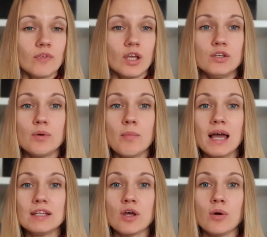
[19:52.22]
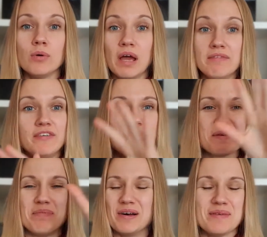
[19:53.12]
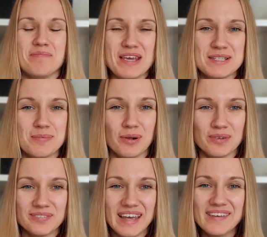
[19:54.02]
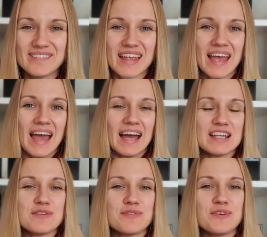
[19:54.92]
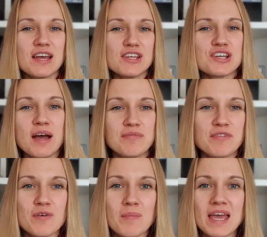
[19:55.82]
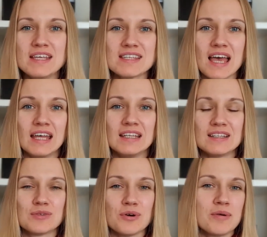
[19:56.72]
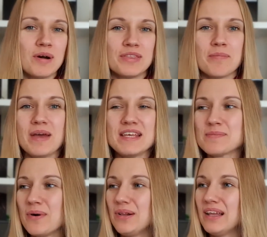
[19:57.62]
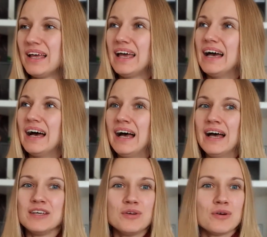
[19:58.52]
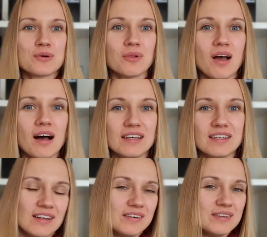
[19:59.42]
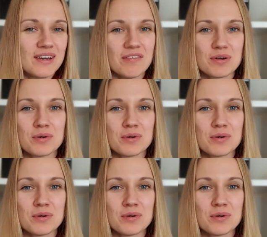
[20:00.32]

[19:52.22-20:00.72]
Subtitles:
you might know everything about the baseball, yeah? And if you're catching up with your mates and talk about the baseball, you're a cool guy, you know, you have a cool